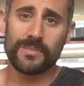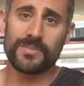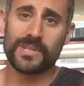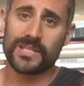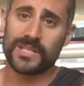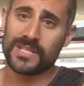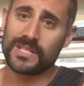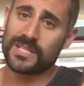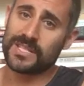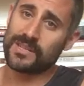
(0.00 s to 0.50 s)
them to
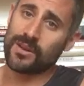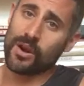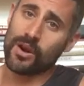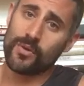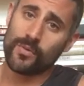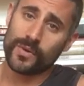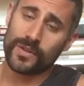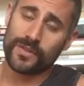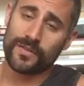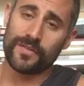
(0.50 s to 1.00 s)

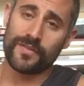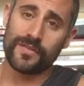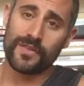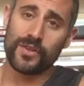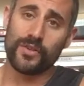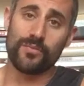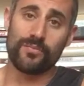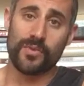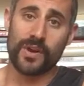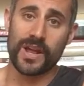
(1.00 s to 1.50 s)
start with a
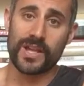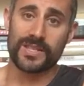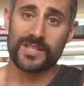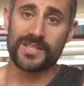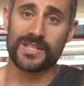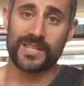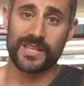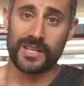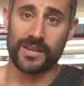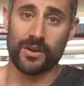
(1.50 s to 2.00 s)
few
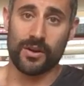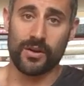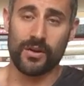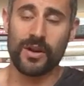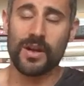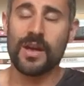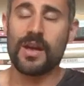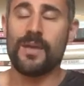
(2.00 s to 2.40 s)
breaths here